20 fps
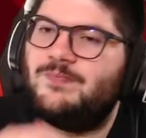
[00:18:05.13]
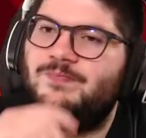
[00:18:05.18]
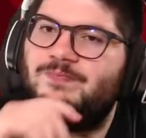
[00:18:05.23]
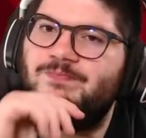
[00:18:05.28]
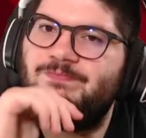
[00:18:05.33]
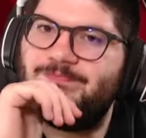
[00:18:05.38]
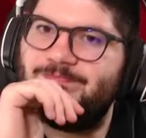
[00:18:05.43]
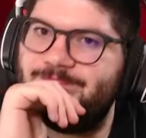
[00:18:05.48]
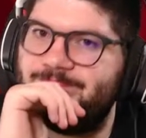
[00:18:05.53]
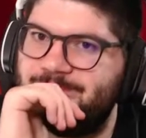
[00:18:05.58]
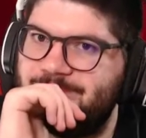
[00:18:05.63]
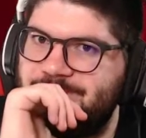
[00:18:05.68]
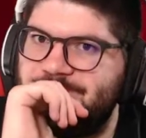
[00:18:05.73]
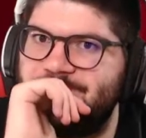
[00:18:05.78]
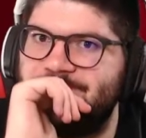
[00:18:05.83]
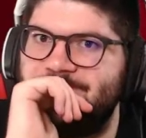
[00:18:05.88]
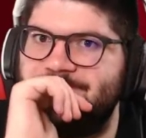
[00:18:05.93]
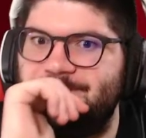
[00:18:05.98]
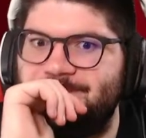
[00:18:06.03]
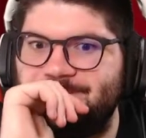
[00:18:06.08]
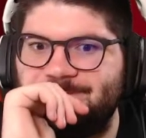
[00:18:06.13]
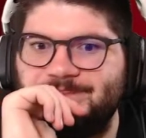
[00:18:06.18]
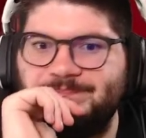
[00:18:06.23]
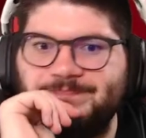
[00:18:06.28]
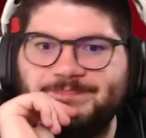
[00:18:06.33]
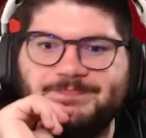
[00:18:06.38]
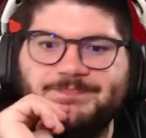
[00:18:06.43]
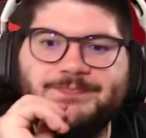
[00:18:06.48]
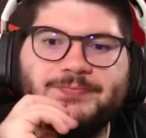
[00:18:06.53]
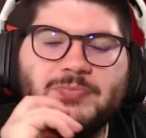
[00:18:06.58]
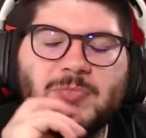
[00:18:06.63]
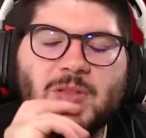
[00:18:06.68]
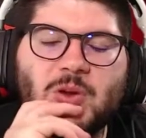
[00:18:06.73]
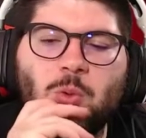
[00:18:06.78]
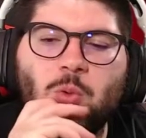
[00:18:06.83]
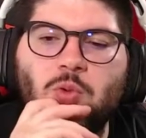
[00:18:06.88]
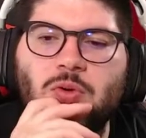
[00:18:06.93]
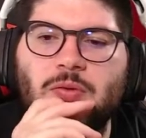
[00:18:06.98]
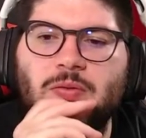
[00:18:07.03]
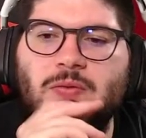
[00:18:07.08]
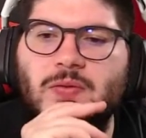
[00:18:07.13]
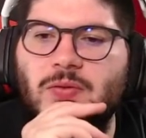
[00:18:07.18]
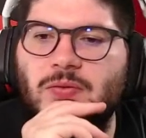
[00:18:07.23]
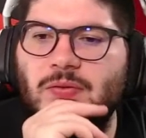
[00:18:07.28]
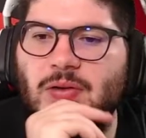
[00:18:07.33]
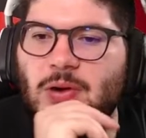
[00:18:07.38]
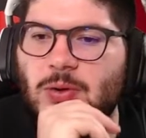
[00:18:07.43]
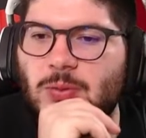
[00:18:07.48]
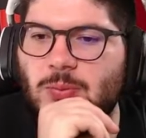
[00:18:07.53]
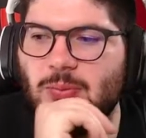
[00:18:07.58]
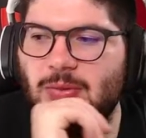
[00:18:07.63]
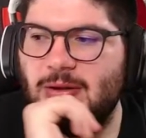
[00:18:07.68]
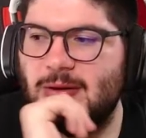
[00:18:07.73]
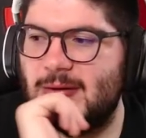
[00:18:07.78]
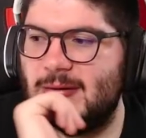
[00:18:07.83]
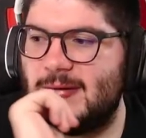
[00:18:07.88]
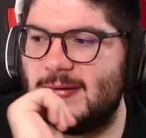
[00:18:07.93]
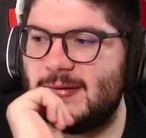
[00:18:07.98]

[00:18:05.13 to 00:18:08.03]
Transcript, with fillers: Hmm. Ward for Veltman.